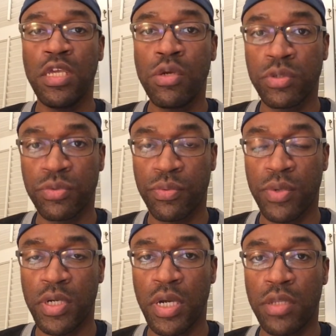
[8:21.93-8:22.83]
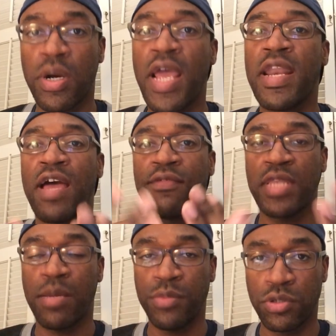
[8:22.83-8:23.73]
equals with one another and
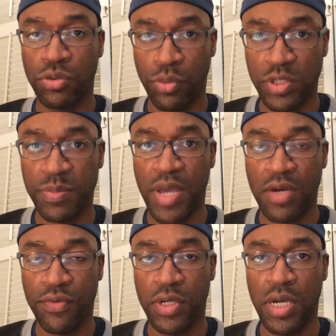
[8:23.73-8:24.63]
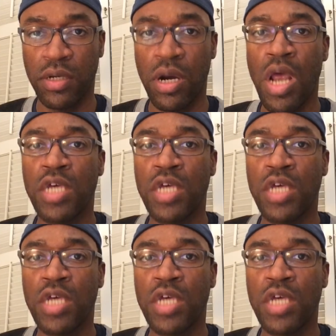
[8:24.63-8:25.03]
having that mutual respect for another.